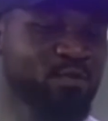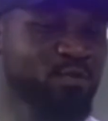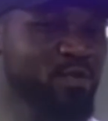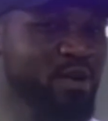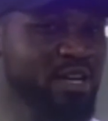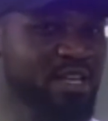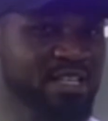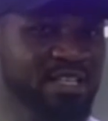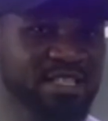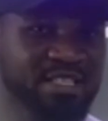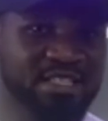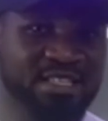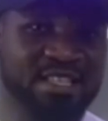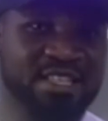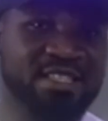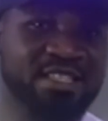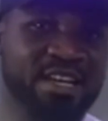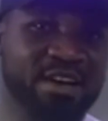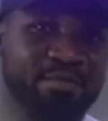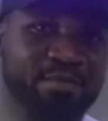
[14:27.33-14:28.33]
When these
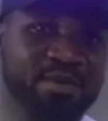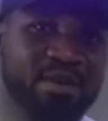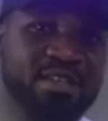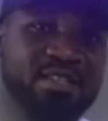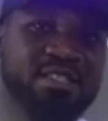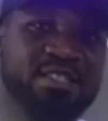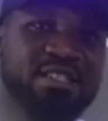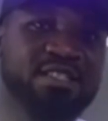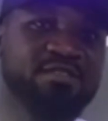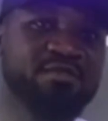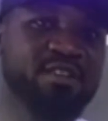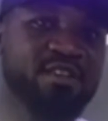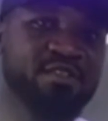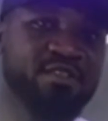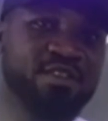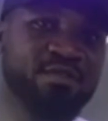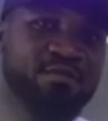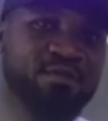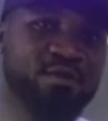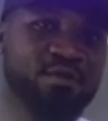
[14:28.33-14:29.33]
things happen, it's
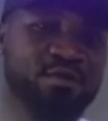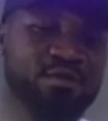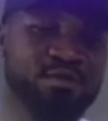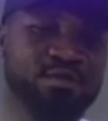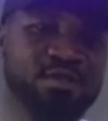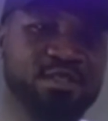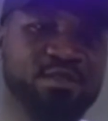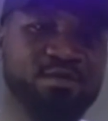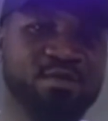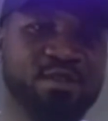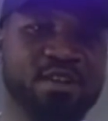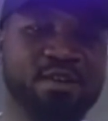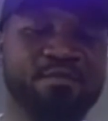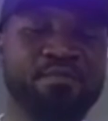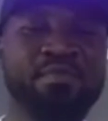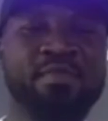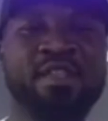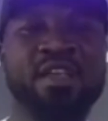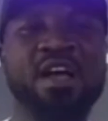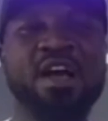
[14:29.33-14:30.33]
very difficult to deal with
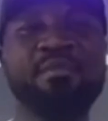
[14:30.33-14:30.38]
them.